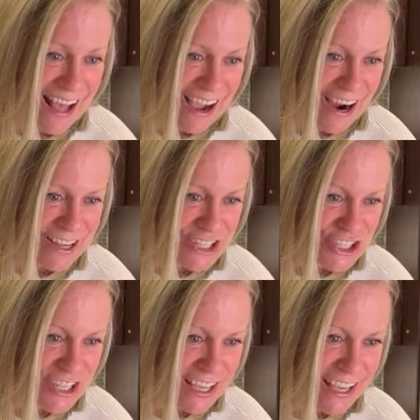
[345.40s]

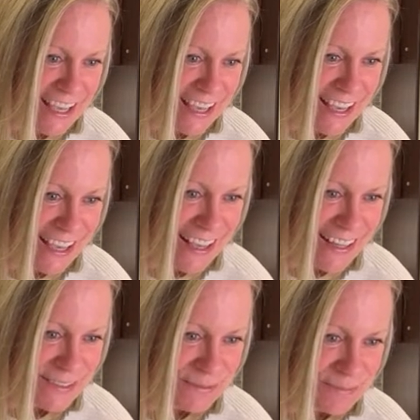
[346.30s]
Archie,
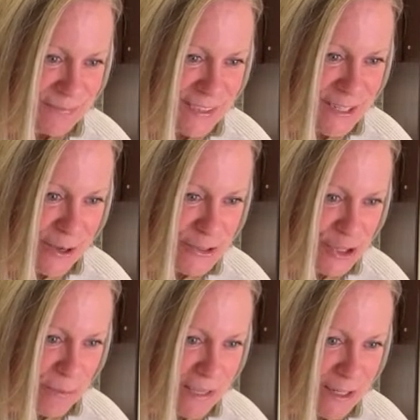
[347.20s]
don't
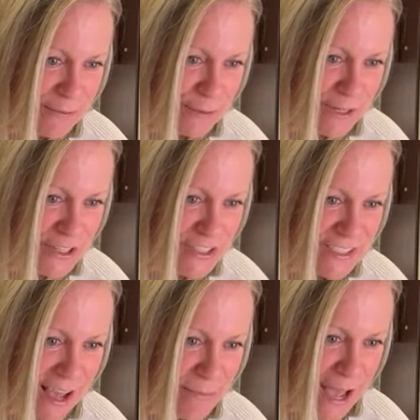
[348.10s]
show me any food. I just
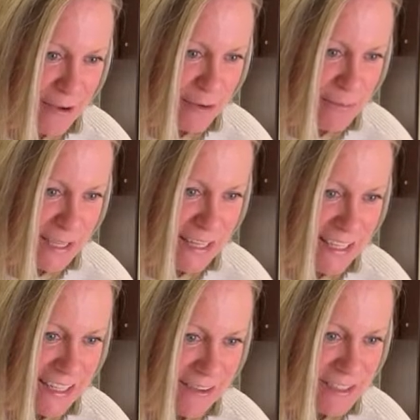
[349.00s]
got back from eating
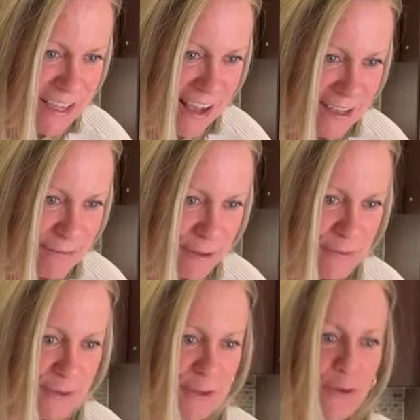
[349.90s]
enough Thai food
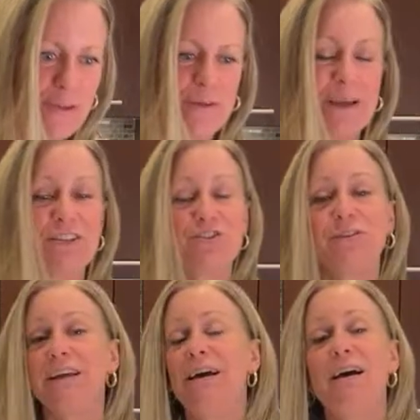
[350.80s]
for the whole nice
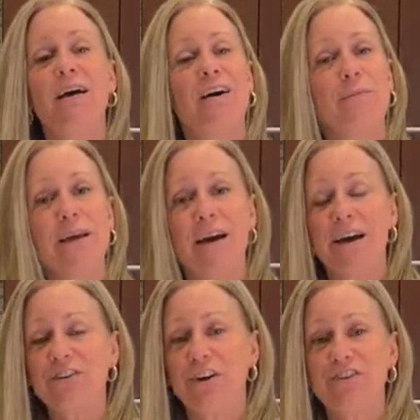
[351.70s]
treat. Oh my
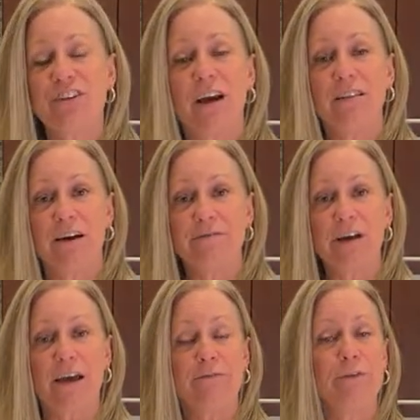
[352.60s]
gosh, Archie, I love
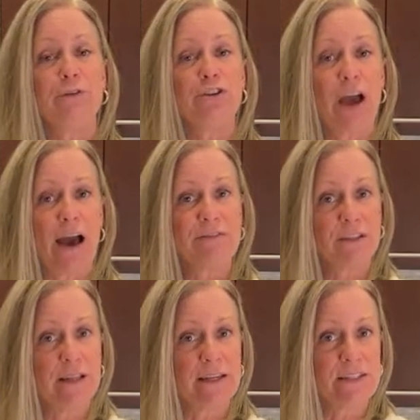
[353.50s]
Thai food. You have to
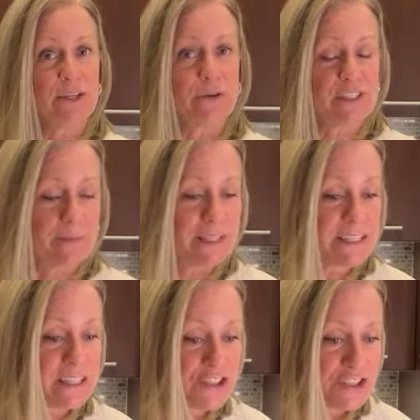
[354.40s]
let us know some of the
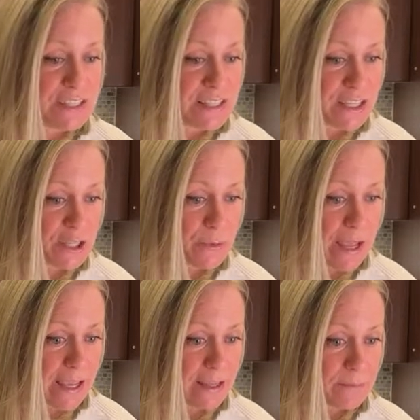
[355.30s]
dishes that you
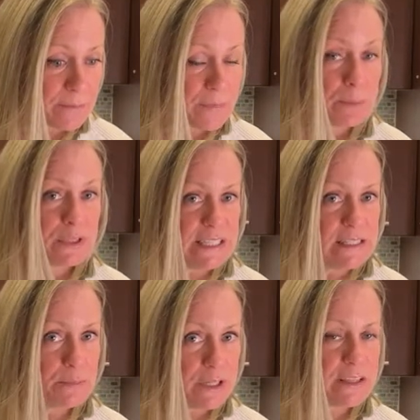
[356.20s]
ate. Please
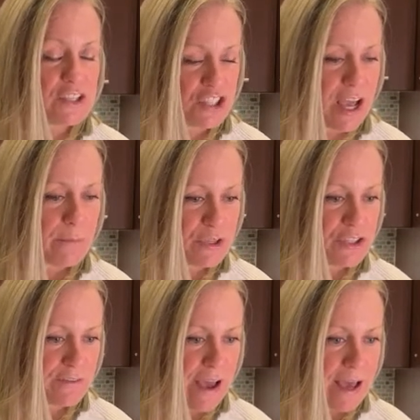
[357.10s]
put in the chat what
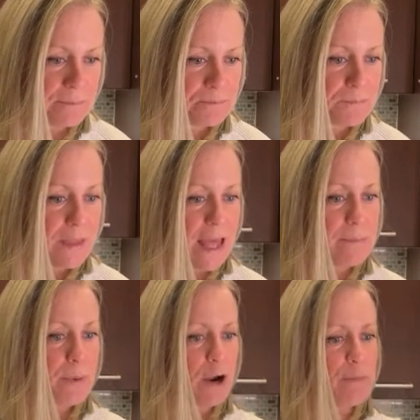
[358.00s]
you've had. And
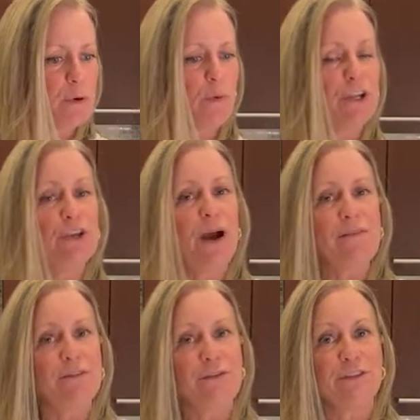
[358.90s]
Barbara, what are you
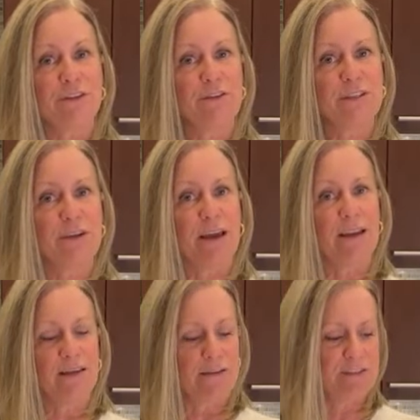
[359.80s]
having for dinner tonight?
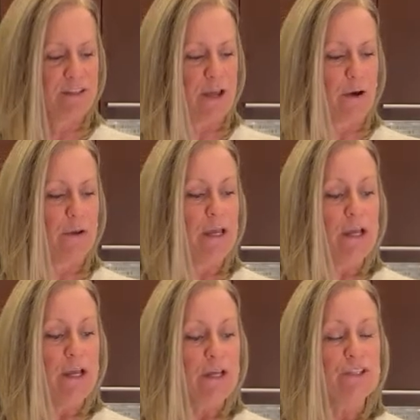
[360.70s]
I'd love to know.
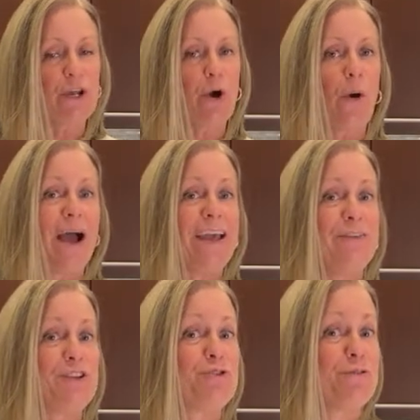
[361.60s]
So I have a
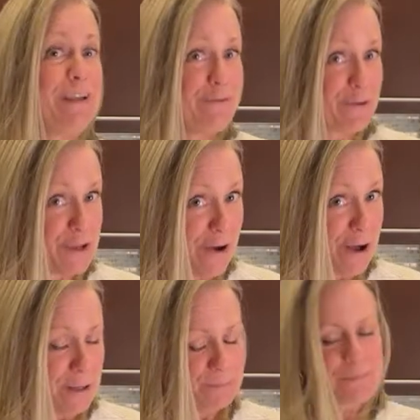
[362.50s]
treat for
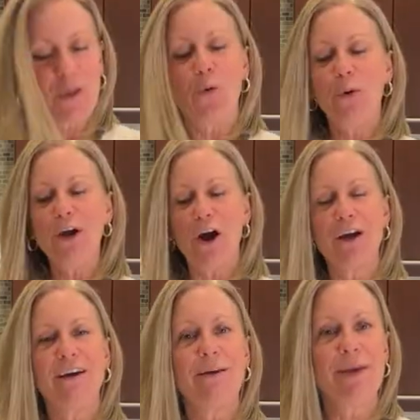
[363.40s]
y'all. We are
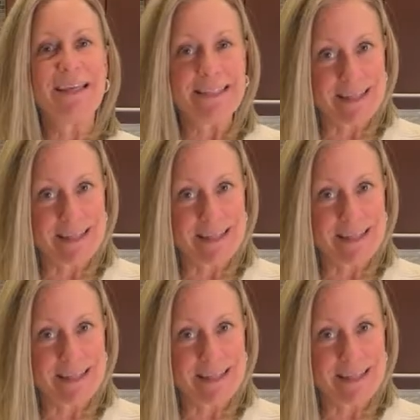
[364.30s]
going to make